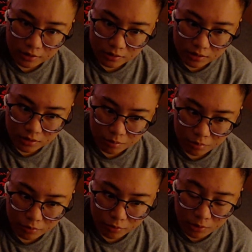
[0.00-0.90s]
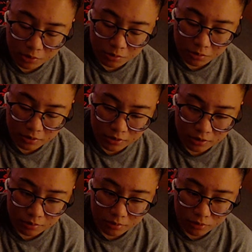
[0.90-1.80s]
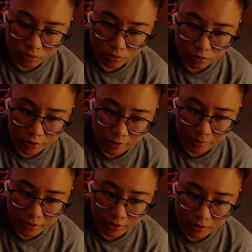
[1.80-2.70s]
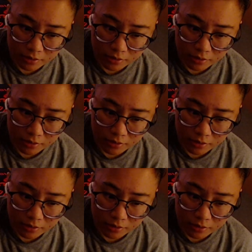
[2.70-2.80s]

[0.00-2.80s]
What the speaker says: I'll probably be streaming